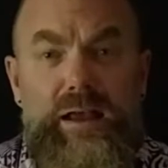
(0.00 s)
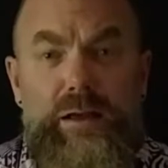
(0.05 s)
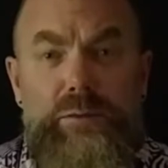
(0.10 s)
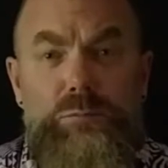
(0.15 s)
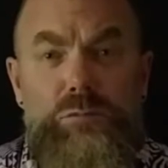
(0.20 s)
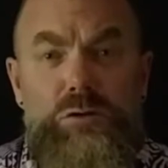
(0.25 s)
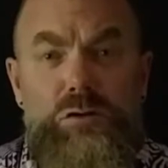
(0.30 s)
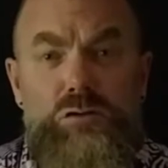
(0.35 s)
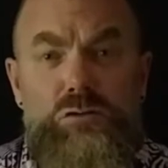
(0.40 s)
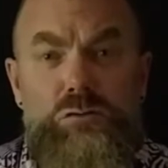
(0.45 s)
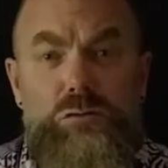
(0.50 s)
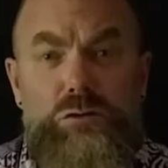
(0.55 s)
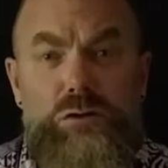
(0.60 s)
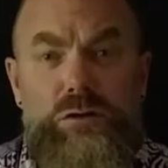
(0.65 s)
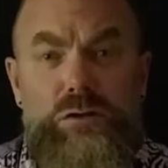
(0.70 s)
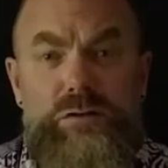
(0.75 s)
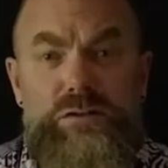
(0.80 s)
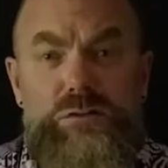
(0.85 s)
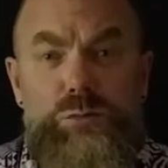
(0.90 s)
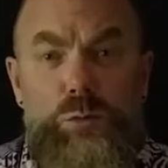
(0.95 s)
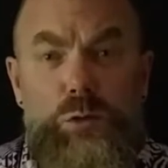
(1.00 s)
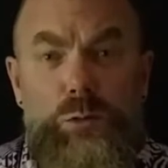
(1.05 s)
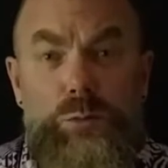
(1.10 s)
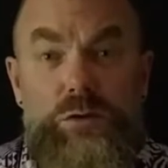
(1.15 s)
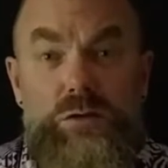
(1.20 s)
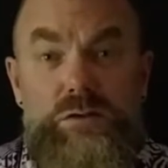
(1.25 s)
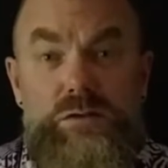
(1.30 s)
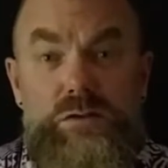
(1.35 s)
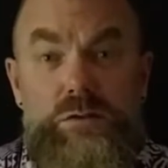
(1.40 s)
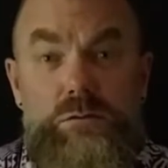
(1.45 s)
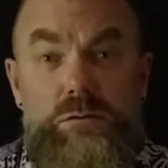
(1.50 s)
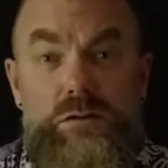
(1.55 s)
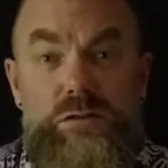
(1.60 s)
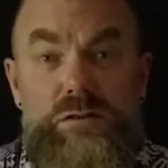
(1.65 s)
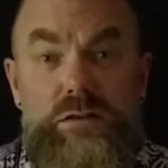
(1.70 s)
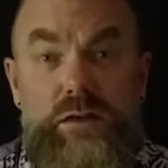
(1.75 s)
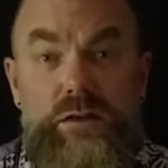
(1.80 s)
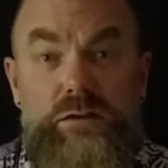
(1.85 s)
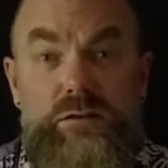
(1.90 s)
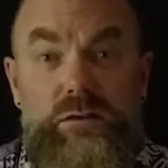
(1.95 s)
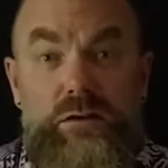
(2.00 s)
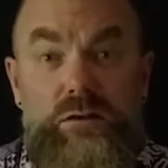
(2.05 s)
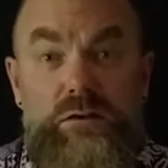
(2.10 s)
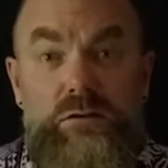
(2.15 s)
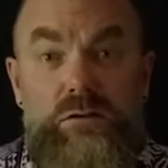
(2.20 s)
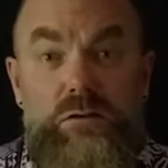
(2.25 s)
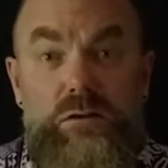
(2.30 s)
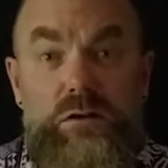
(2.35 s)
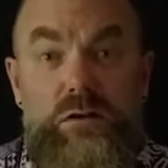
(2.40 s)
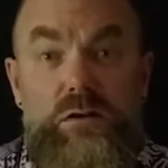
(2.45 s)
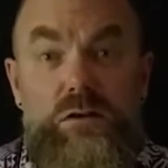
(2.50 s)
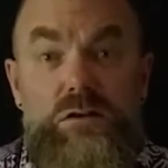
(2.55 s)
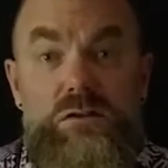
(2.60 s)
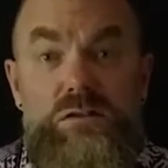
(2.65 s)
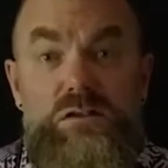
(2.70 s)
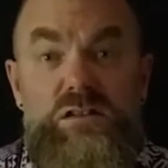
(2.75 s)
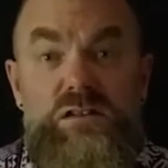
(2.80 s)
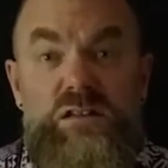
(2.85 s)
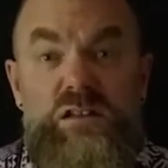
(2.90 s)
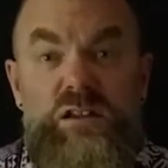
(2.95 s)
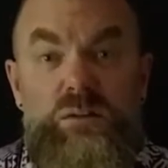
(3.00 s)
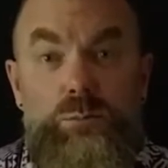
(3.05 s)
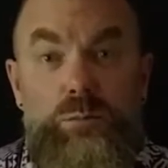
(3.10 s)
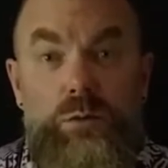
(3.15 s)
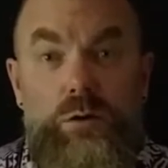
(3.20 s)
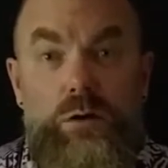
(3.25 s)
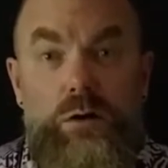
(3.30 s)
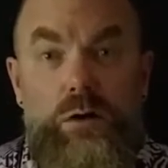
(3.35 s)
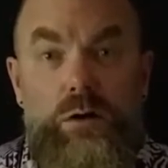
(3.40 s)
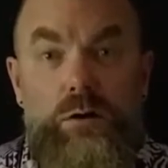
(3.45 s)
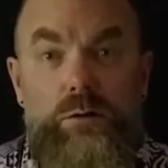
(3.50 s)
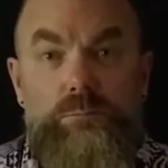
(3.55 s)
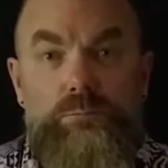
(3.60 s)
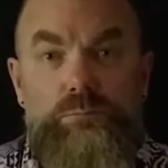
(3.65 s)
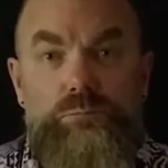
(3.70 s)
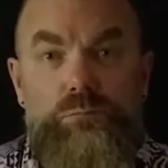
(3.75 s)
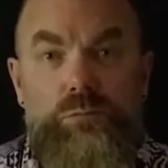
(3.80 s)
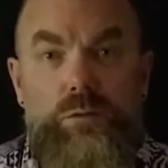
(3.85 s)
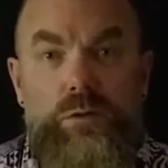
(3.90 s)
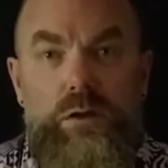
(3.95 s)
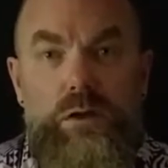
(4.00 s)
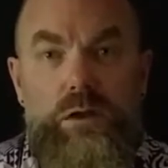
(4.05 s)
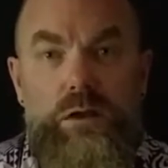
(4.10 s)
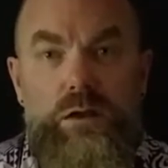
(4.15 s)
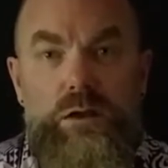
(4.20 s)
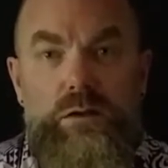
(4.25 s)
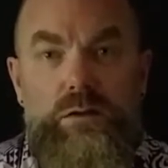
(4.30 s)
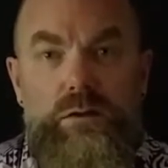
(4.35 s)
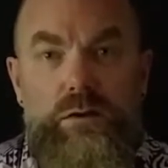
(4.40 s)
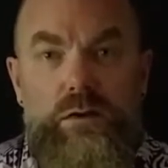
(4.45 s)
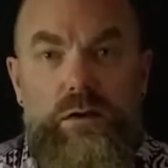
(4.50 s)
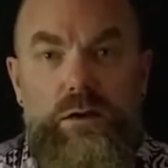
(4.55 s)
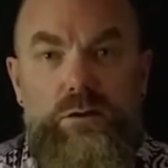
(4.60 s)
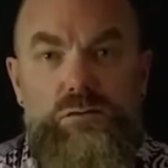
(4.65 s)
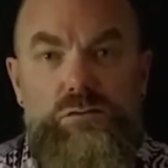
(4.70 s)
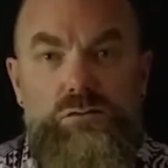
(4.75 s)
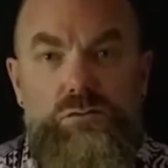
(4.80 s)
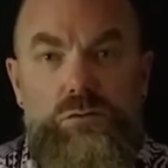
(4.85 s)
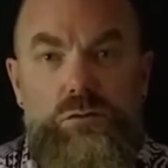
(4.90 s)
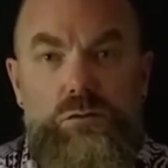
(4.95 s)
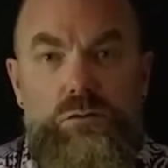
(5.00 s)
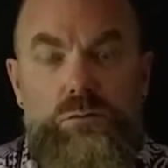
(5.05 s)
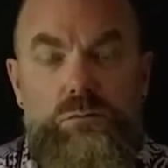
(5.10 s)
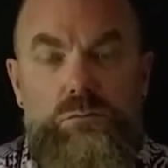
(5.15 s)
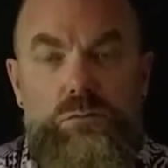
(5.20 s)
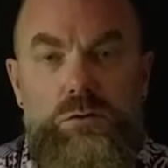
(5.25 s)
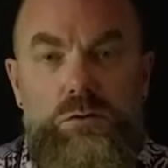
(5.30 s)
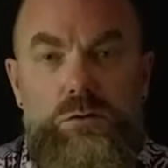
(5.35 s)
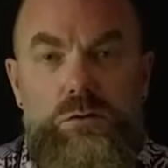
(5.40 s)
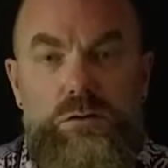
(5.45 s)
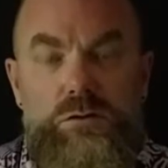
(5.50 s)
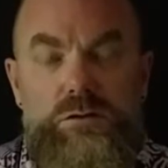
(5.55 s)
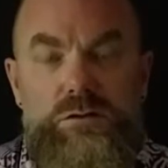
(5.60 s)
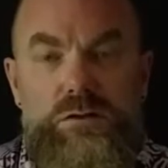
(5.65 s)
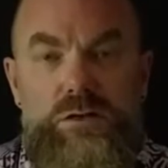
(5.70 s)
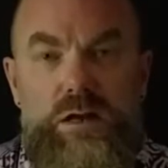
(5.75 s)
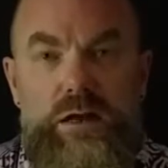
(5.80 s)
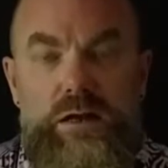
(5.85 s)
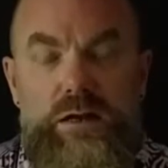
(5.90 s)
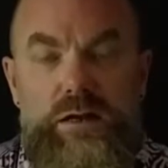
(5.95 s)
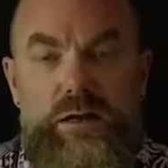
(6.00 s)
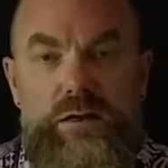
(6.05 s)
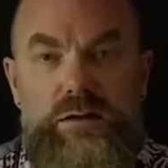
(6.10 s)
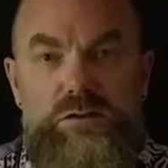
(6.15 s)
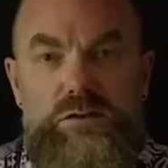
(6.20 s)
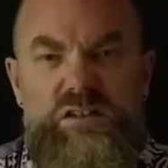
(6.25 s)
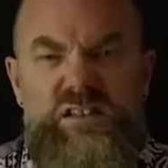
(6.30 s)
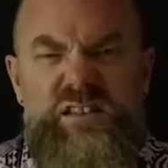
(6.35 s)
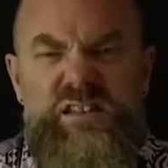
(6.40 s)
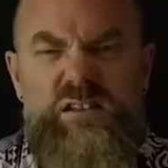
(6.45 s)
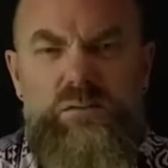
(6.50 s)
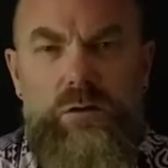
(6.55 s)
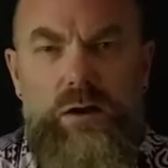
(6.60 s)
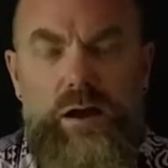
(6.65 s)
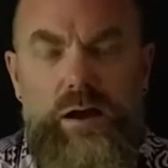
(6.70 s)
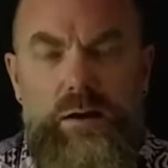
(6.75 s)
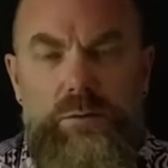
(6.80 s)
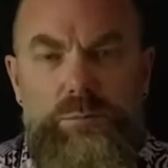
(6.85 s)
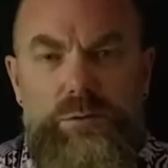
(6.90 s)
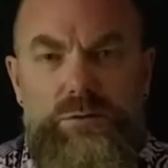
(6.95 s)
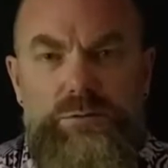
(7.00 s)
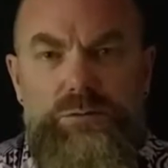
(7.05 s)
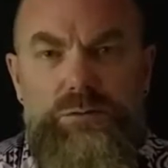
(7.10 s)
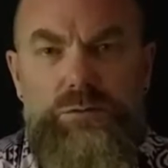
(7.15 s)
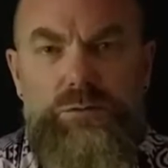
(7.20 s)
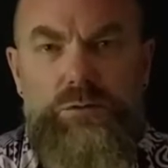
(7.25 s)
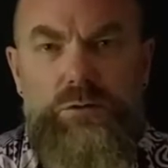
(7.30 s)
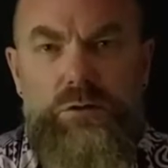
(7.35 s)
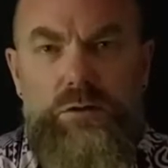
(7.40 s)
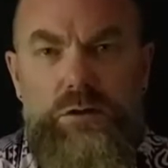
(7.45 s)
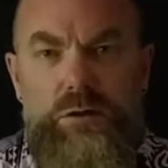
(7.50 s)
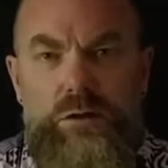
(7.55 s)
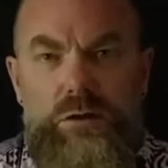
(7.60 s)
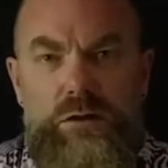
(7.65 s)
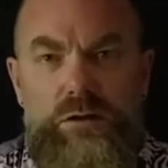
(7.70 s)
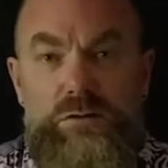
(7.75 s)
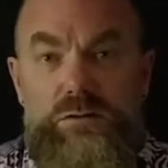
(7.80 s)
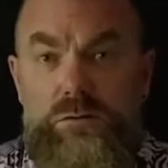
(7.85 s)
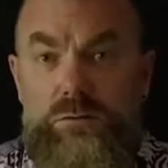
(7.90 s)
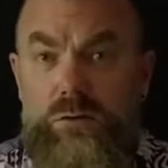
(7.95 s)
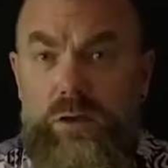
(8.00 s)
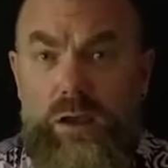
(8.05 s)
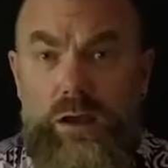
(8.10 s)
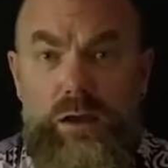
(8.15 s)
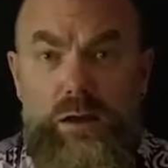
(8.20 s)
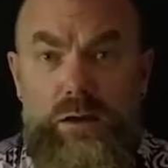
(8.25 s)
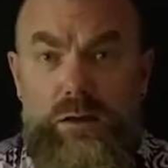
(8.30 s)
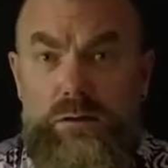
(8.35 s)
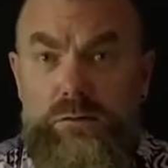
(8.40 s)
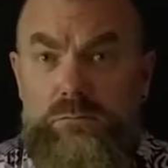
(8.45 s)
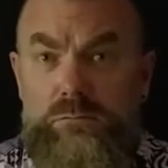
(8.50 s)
I'm going to do a little experiment and see what it's like to sleep in the guest room tonight and just see what happens. It's okay.